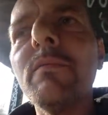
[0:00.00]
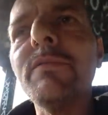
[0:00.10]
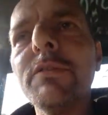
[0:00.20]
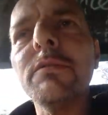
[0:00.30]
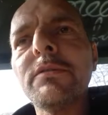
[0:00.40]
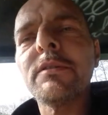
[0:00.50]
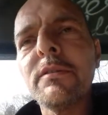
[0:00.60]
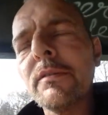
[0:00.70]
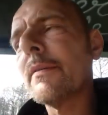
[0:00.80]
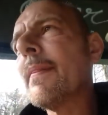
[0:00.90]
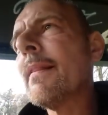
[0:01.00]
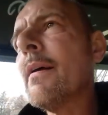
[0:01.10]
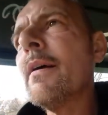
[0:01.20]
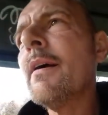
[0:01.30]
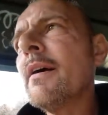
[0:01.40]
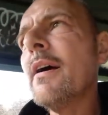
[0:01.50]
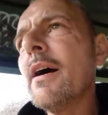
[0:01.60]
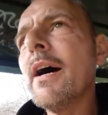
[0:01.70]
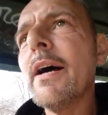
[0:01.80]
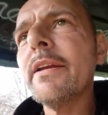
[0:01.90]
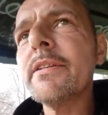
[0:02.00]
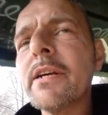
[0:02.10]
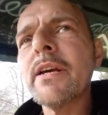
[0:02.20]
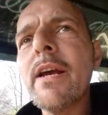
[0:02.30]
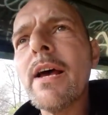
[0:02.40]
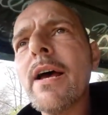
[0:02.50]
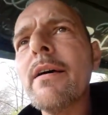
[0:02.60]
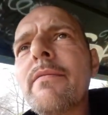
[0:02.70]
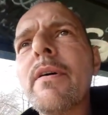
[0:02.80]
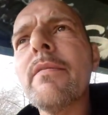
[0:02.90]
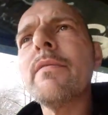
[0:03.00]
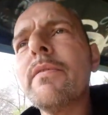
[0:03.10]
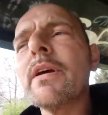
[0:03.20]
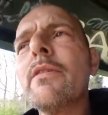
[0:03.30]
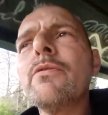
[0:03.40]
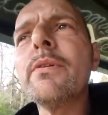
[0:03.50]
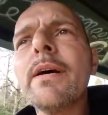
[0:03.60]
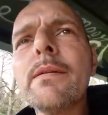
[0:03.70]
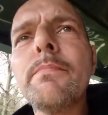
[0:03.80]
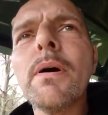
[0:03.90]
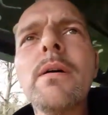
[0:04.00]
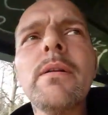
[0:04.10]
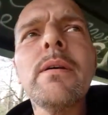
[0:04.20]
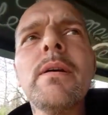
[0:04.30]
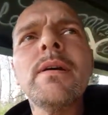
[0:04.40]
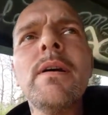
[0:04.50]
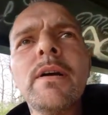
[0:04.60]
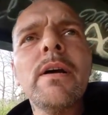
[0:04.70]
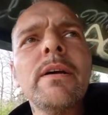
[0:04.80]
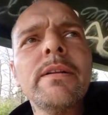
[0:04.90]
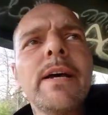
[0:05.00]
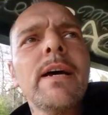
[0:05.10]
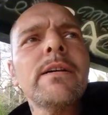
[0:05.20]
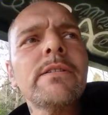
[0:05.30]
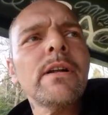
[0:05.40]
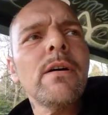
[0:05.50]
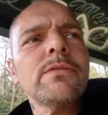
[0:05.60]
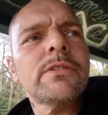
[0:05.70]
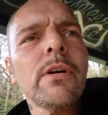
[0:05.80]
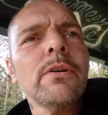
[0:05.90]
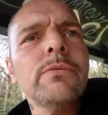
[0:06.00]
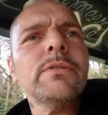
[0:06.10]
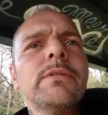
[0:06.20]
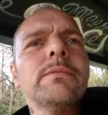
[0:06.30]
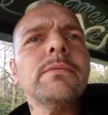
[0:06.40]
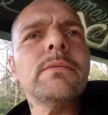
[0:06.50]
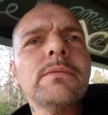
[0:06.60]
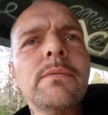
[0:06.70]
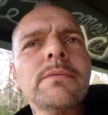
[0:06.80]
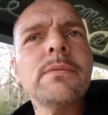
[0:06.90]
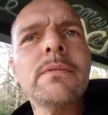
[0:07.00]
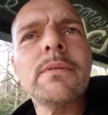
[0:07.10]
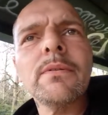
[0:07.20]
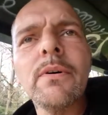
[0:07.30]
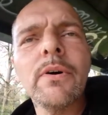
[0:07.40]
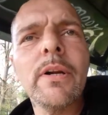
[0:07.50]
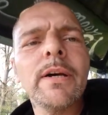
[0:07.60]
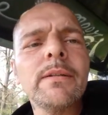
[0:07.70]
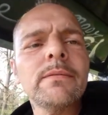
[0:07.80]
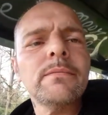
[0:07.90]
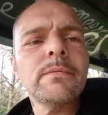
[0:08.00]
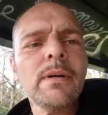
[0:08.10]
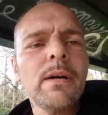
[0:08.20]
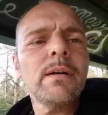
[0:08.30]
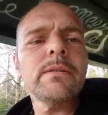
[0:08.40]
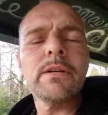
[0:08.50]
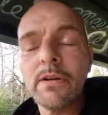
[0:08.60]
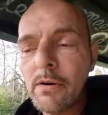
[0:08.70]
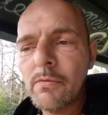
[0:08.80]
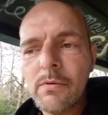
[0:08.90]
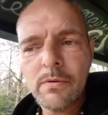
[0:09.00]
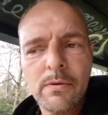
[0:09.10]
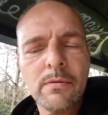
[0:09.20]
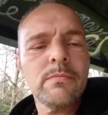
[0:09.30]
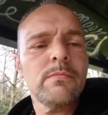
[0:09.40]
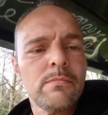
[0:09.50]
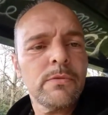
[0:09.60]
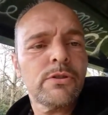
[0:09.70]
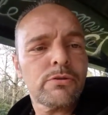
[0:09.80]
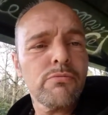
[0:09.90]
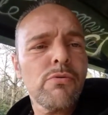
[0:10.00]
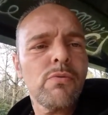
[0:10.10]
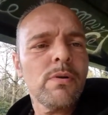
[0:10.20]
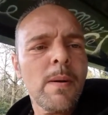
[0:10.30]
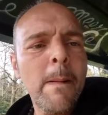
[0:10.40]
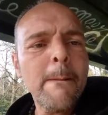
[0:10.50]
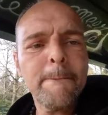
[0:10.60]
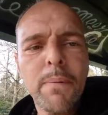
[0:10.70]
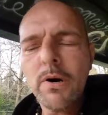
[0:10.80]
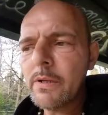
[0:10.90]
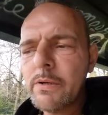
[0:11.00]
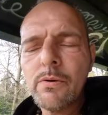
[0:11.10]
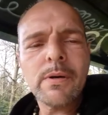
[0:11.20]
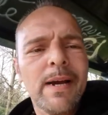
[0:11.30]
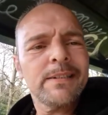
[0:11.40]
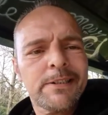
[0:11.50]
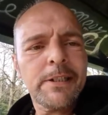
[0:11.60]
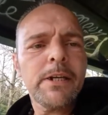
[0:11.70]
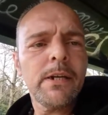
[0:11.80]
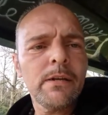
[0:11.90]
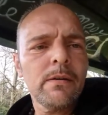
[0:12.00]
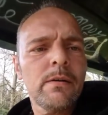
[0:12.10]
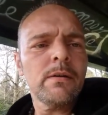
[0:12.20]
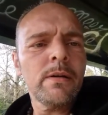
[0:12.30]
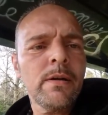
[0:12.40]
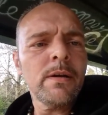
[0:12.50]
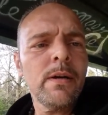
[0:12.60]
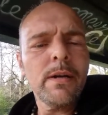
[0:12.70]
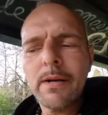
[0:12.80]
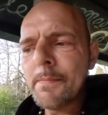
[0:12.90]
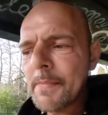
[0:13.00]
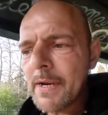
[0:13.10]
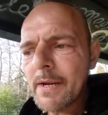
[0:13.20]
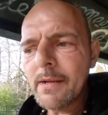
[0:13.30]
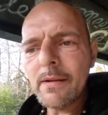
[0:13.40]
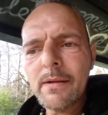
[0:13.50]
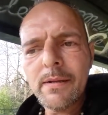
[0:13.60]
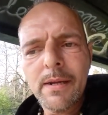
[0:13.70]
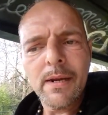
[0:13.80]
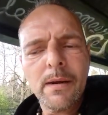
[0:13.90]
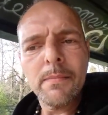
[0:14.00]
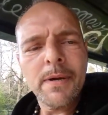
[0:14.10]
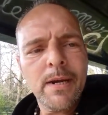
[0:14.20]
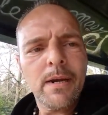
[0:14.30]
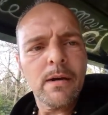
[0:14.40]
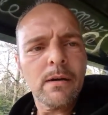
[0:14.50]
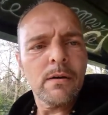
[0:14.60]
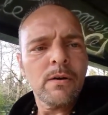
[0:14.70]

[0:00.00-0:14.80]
views." And he said, "Yeah, we can do that, but there is no sound on it." I said, "No, it's true. But you can see in the minute that I'm here,